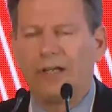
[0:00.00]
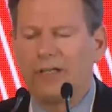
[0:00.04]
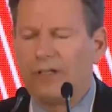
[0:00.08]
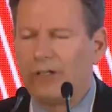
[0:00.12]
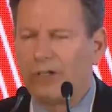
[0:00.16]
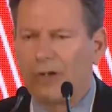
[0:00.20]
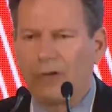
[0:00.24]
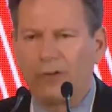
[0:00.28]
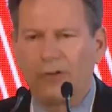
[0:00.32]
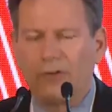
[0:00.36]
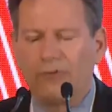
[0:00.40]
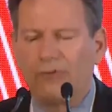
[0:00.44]
you
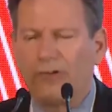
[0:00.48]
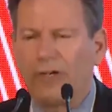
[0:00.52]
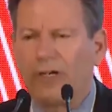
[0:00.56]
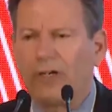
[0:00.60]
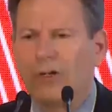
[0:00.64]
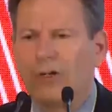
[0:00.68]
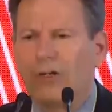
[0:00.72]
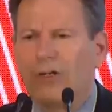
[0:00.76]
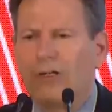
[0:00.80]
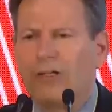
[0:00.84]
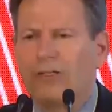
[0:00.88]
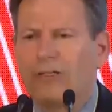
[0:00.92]
know the
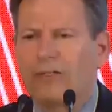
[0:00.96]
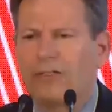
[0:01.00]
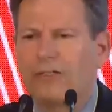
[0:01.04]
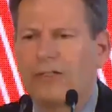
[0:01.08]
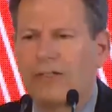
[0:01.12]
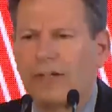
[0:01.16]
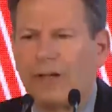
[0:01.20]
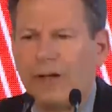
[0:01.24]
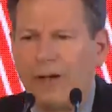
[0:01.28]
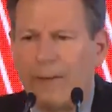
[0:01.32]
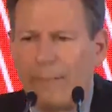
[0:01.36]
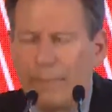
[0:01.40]
various
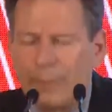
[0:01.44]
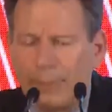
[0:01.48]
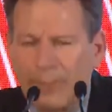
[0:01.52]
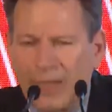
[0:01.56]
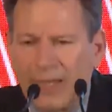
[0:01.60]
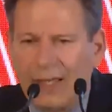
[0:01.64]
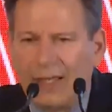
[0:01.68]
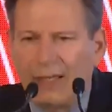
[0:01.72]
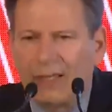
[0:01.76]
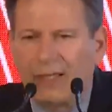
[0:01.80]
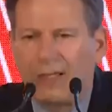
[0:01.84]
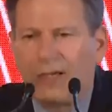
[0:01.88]
um,
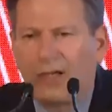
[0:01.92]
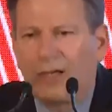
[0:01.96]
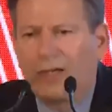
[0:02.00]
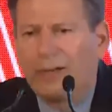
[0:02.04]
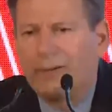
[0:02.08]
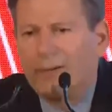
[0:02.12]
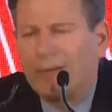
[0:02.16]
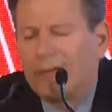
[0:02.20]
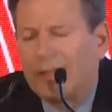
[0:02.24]
you know,